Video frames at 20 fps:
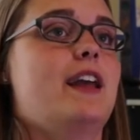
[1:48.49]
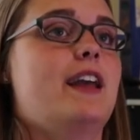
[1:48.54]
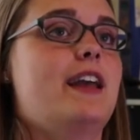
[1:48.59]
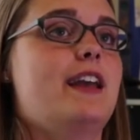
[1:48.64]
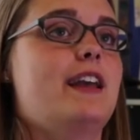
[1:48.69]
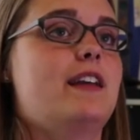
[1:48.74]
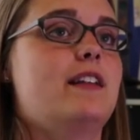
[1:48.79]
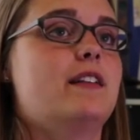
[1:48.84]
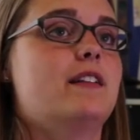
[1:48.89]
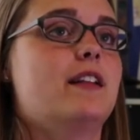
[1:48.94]

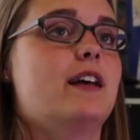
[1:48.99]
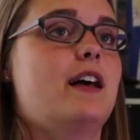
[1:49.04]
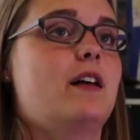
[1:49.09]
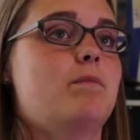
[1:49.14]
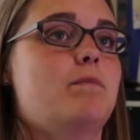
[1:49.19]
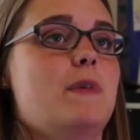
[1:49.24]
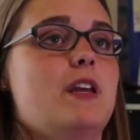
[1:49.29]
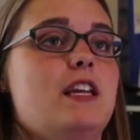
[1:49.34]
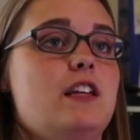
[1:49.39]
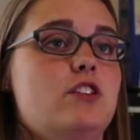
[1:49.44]
in
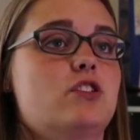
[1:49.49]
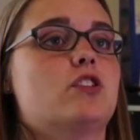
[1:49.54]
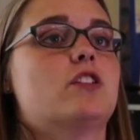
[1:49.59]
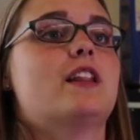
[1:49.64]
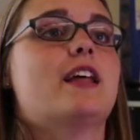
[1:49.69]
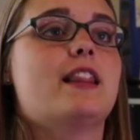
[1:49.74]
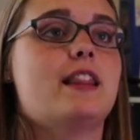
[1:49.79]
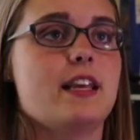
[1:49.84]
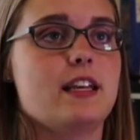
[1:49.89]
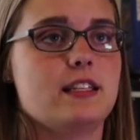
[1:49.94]
making sure
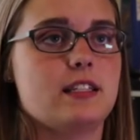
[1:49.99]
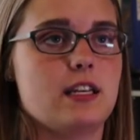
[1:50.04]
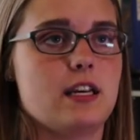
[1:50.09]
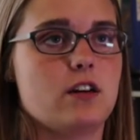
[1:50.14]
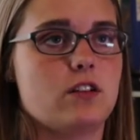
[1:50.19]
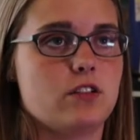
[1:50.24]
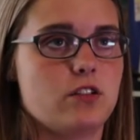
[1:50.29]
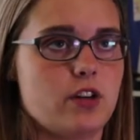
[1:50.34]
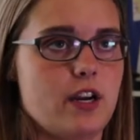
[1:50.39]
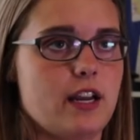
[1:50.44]
that they stay
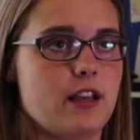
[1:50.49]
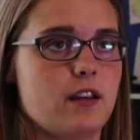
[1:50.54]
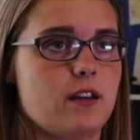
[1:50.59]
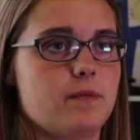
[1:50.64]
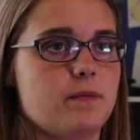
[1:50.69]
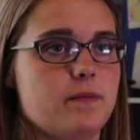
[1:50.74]
on track.